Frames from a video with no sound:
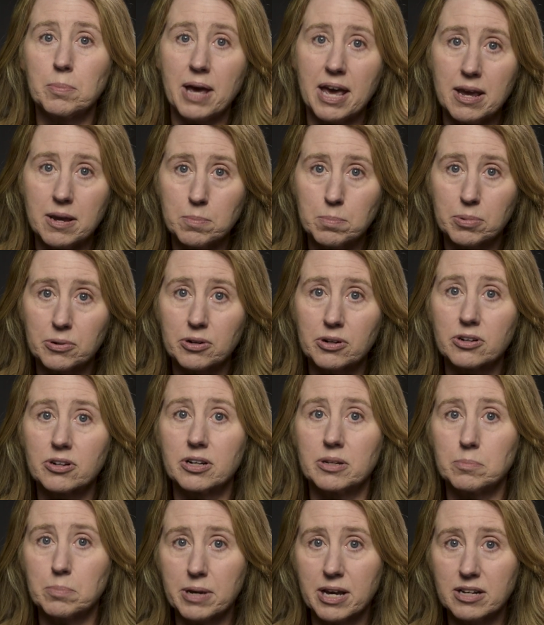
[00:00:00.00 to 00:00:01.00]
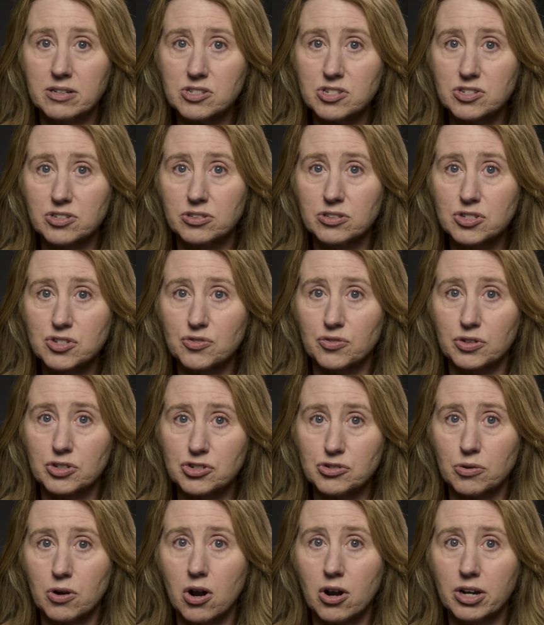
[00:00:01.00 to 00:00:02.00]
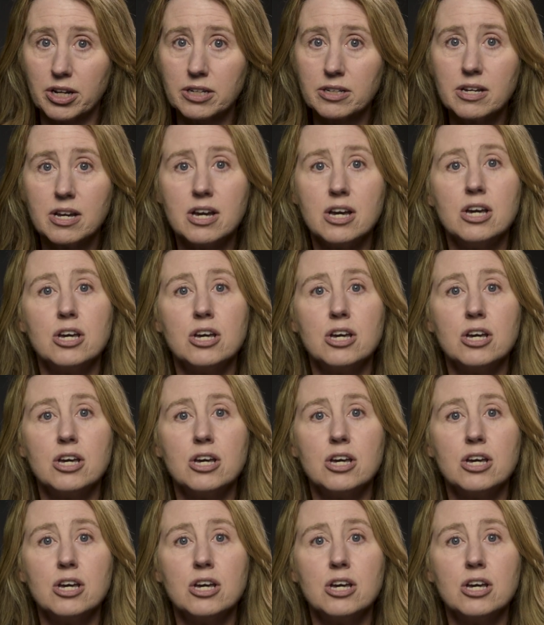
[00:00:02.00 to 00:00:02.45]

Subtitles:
paper and pencils for drawing,